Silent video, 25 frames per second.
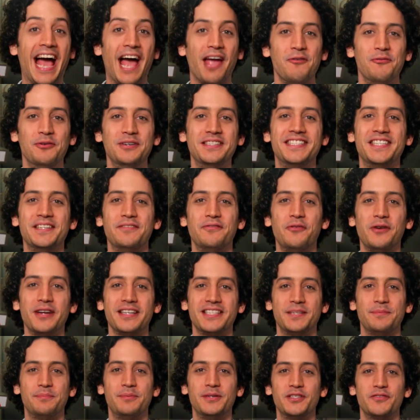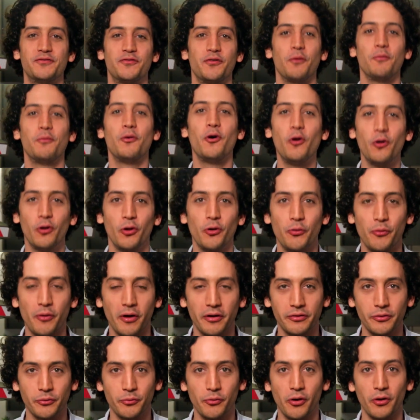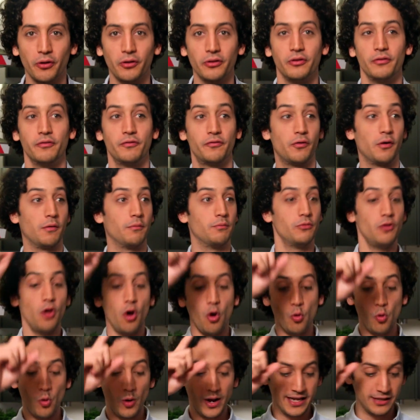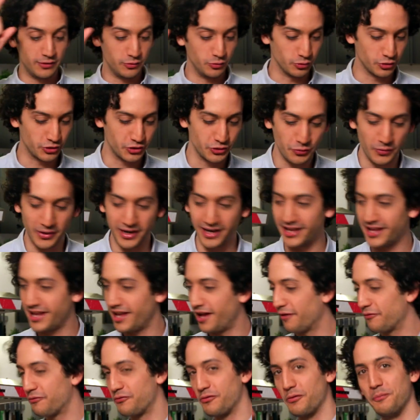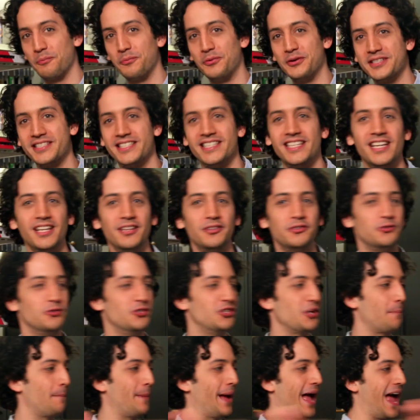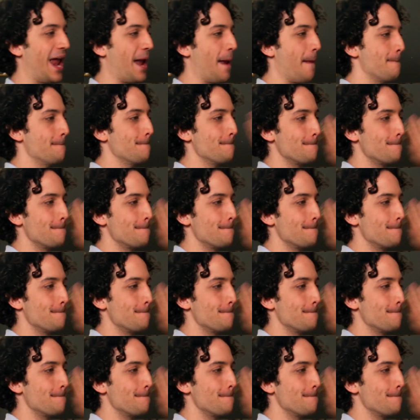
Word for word: I received recipes from all around the world. From Norway to Australia, from Brazil to Japan.